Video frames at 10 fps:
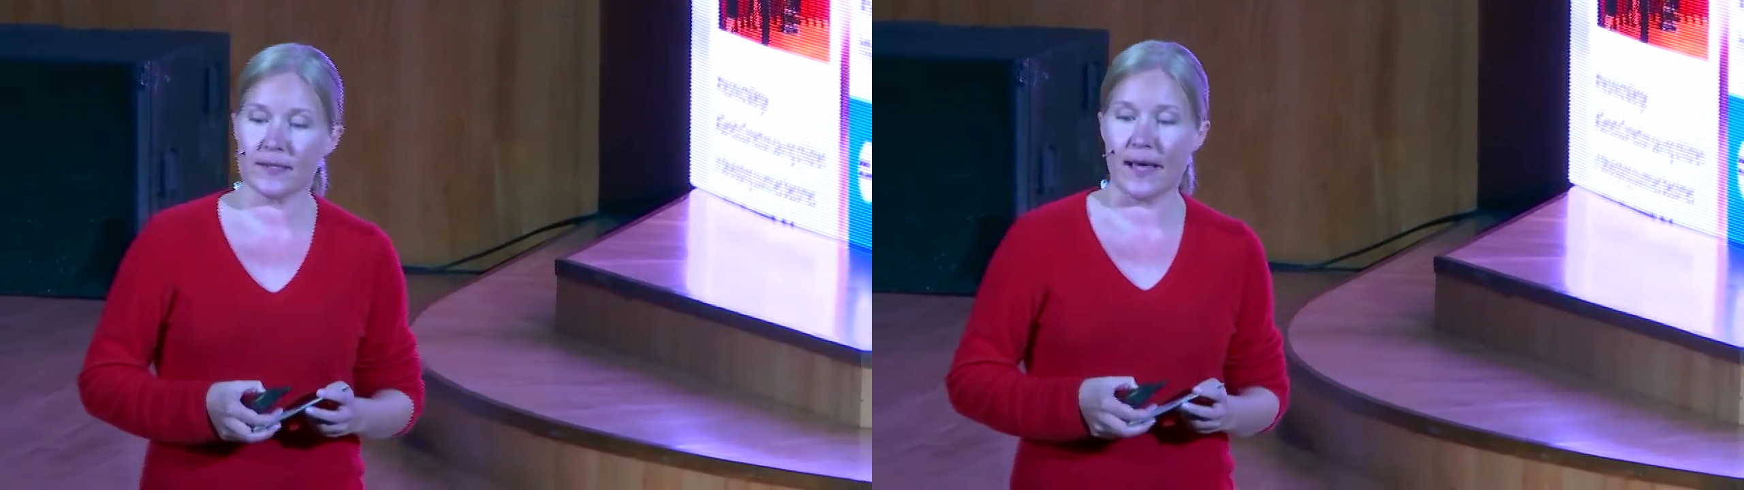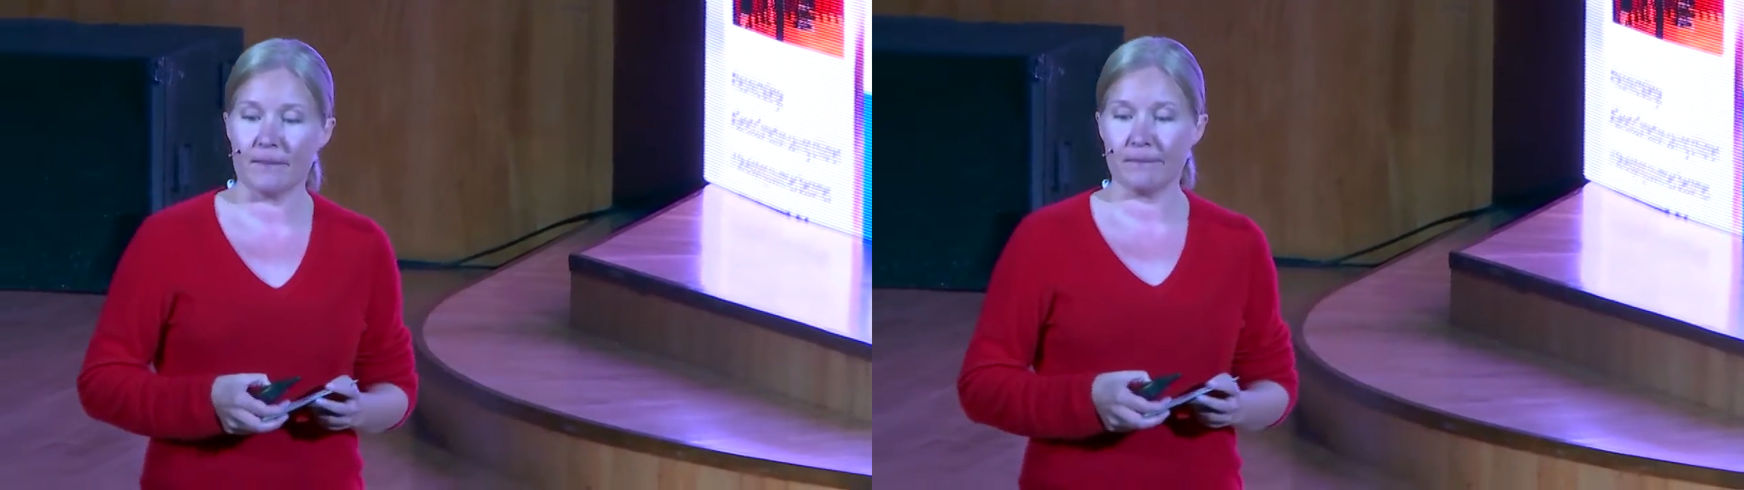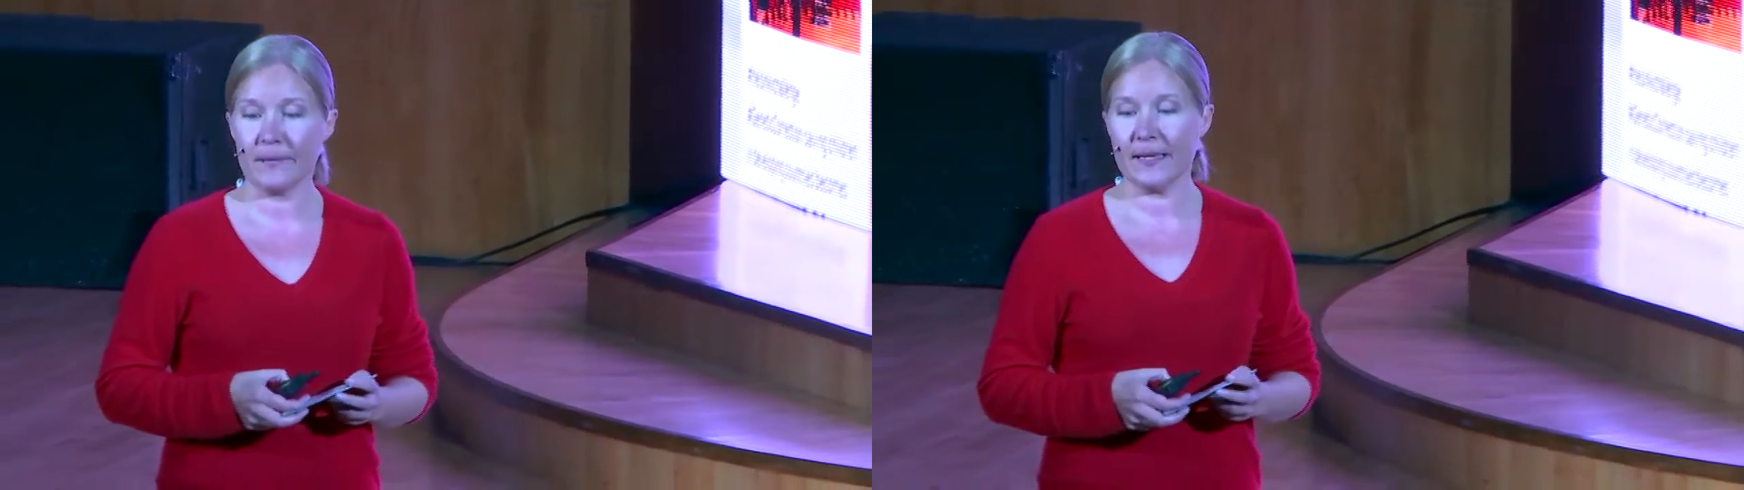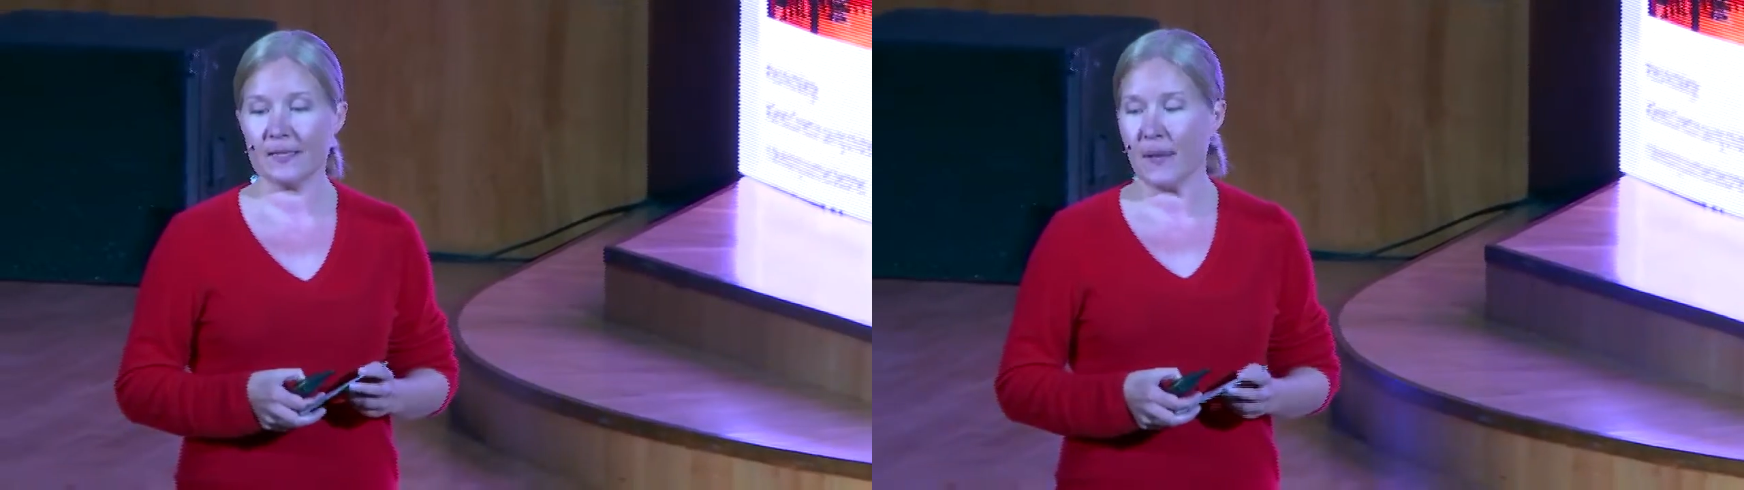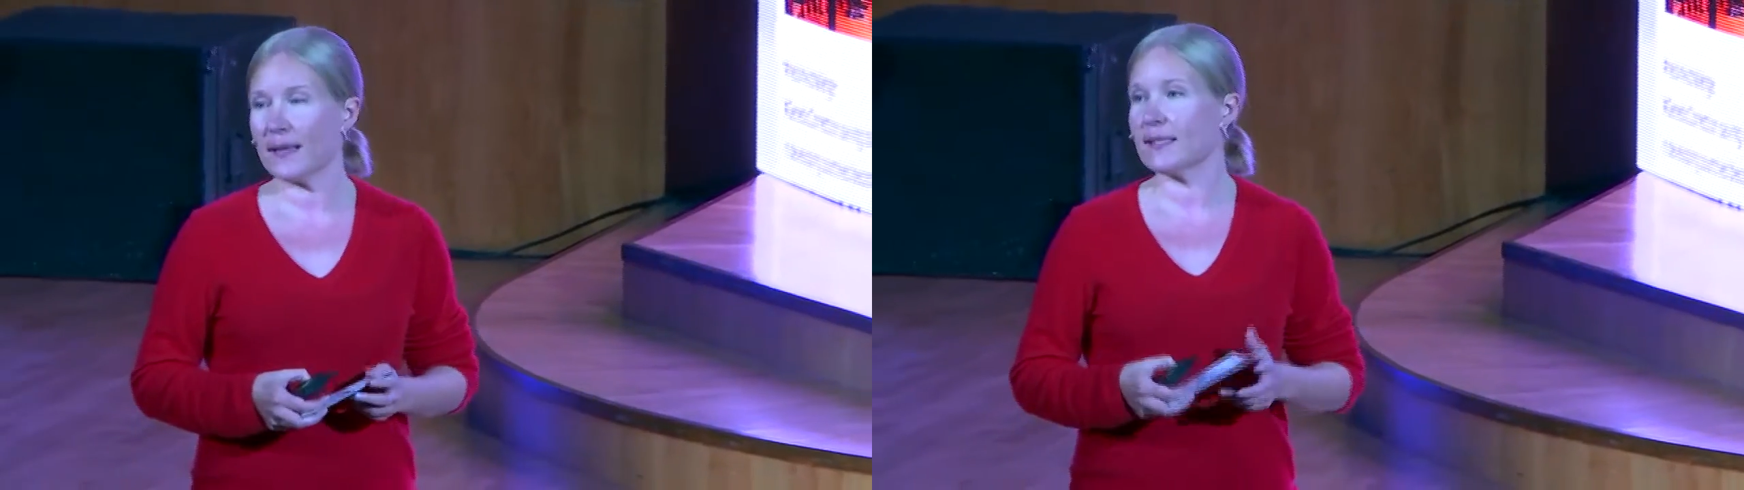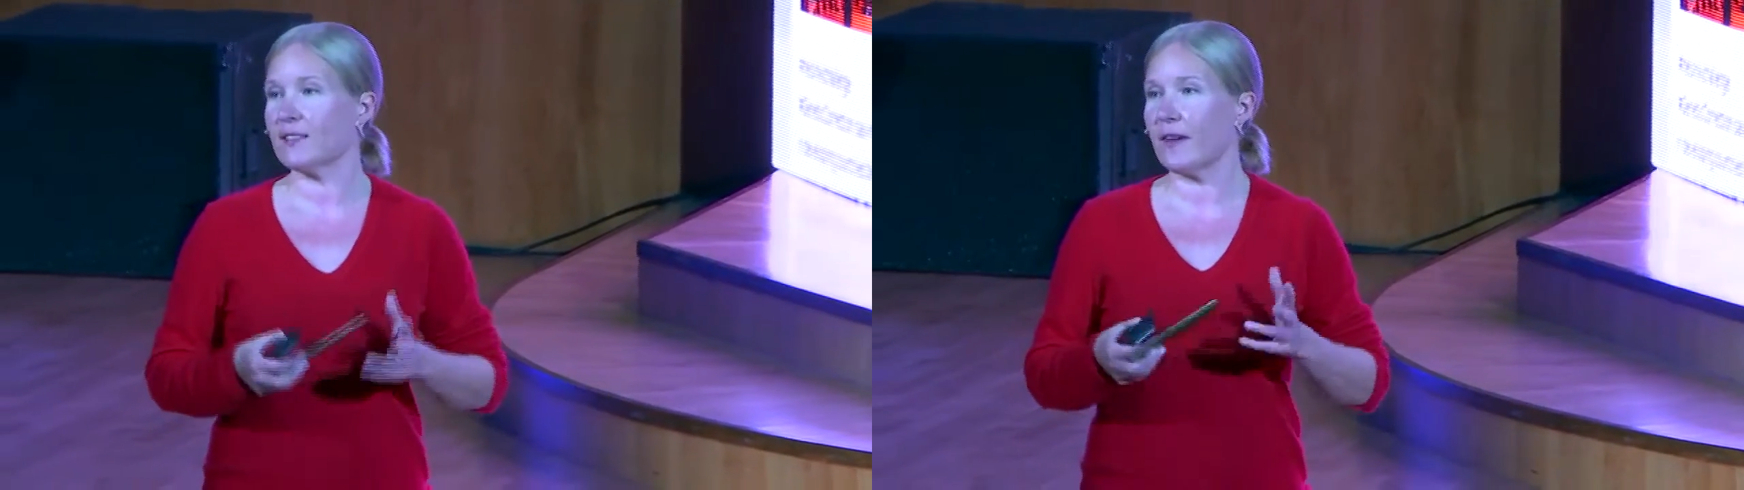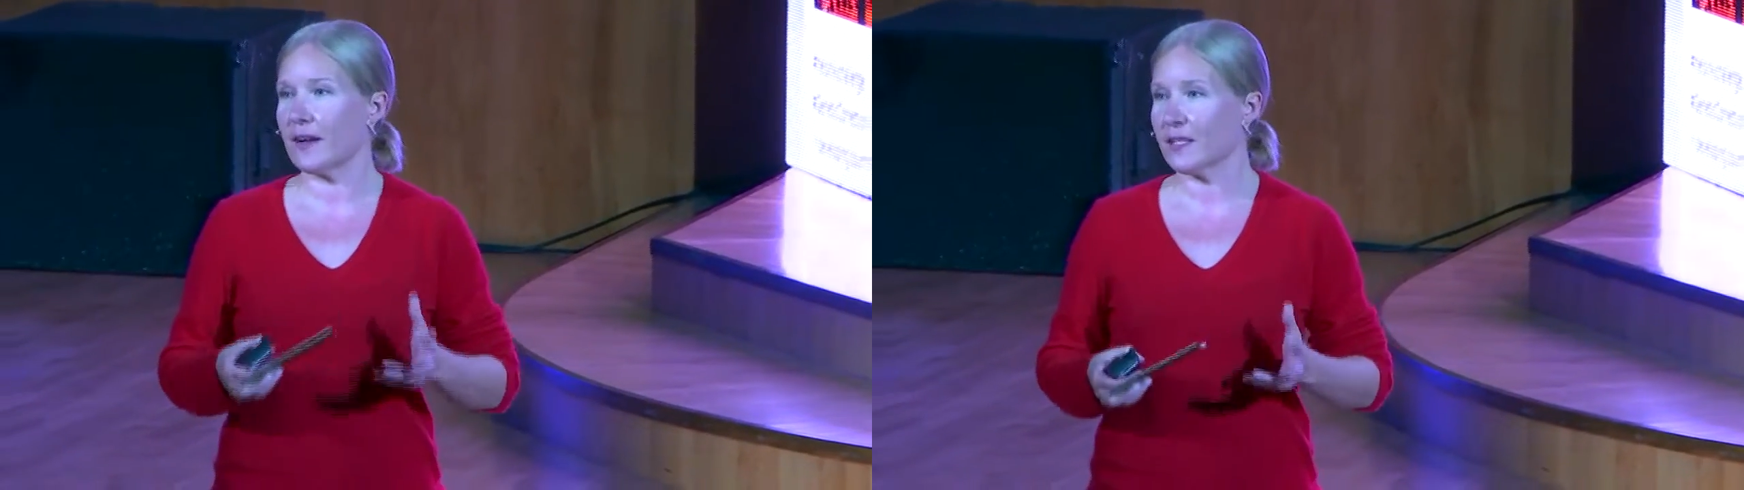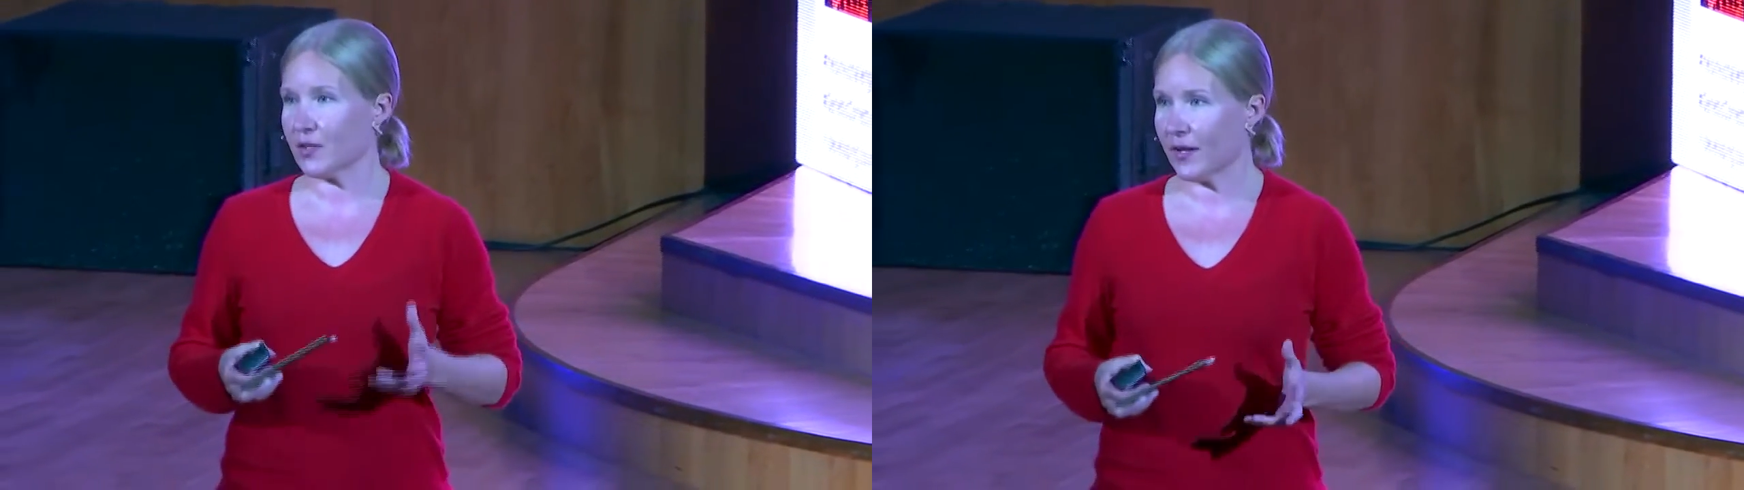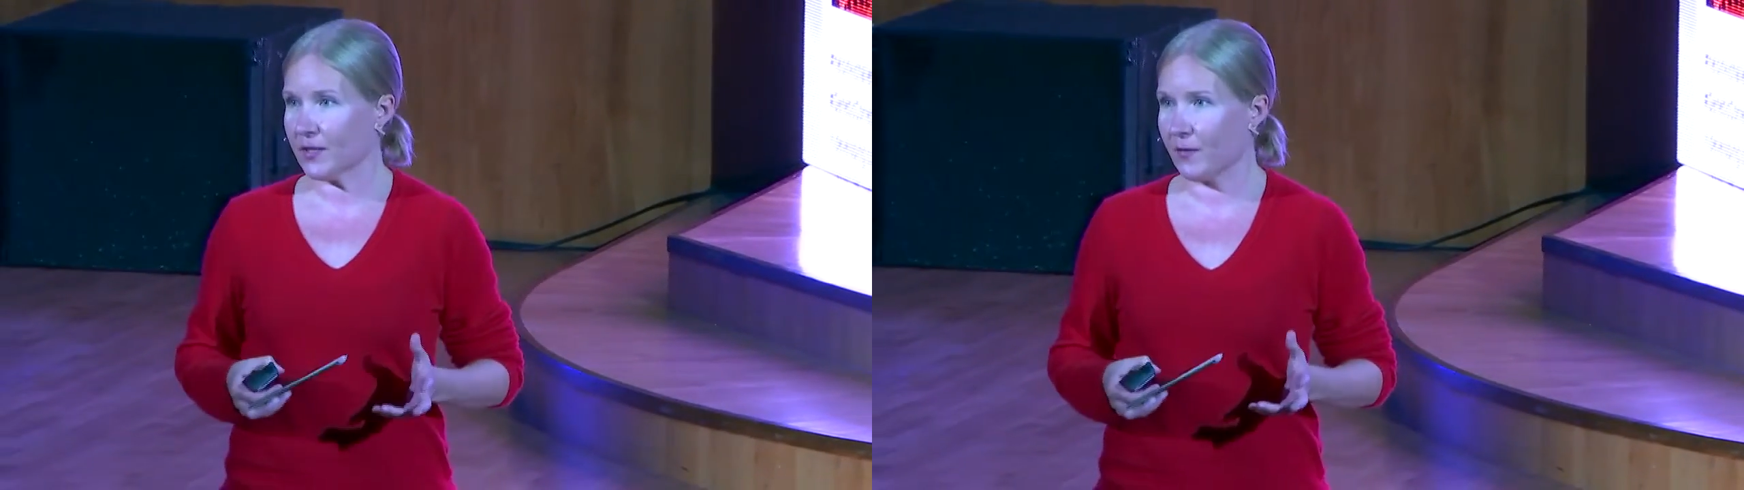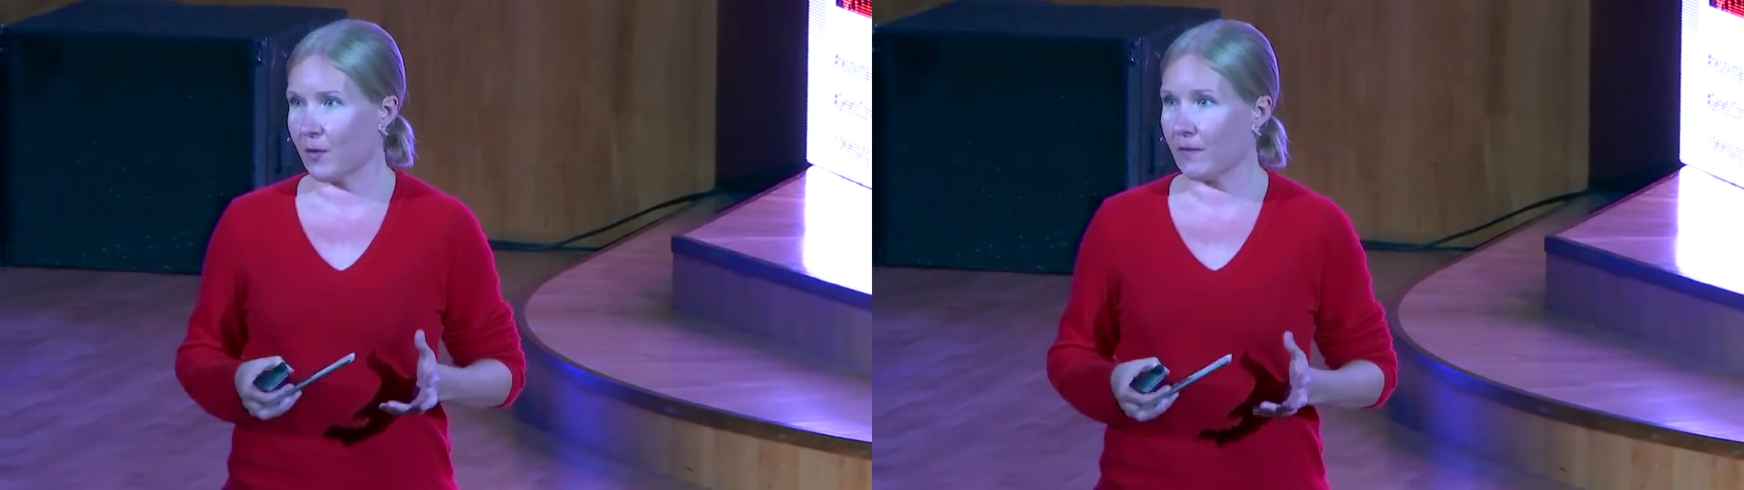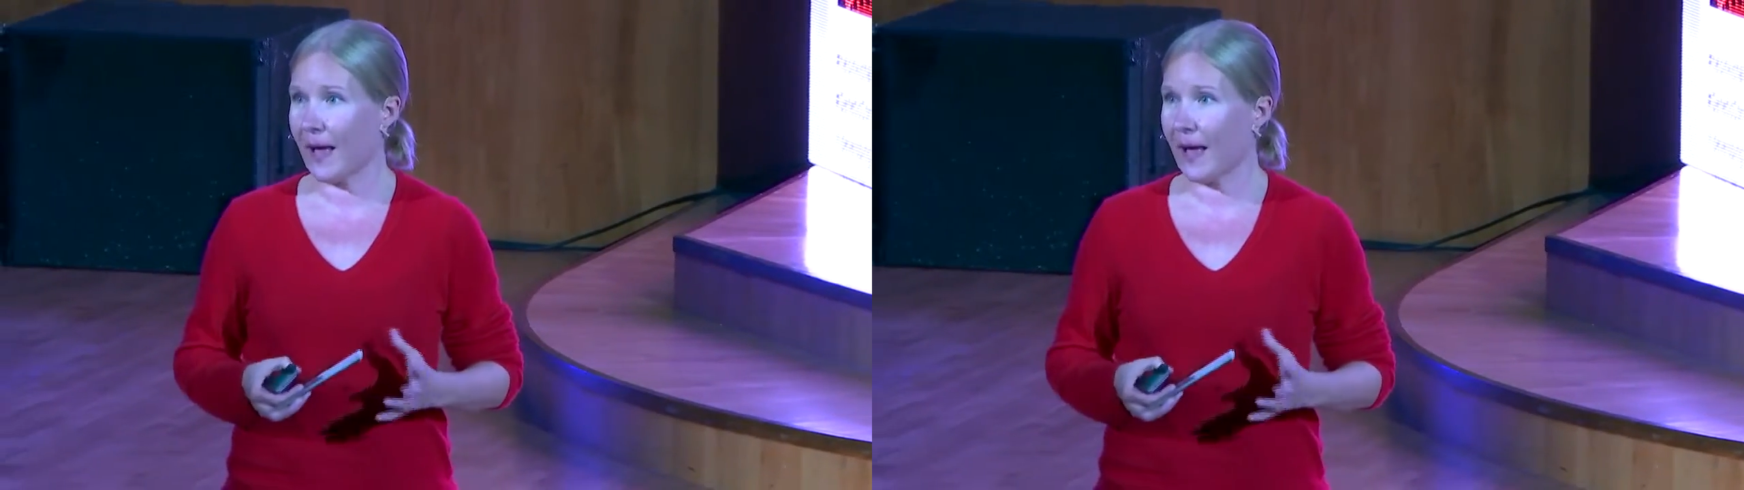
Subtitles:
that it makes this very stressful.